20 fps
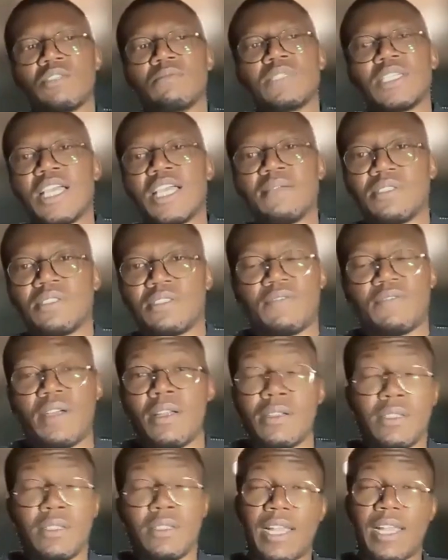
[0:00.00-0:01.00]
sometimes as
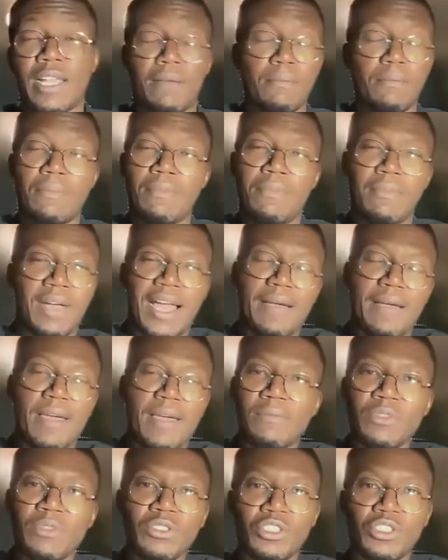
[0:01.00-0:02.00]
founders, like,
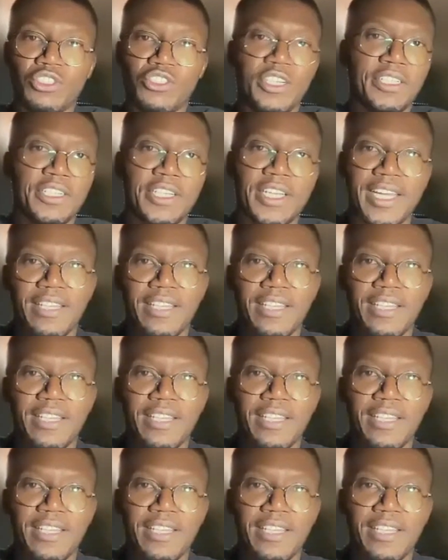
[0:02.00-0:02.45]
I'm just trying to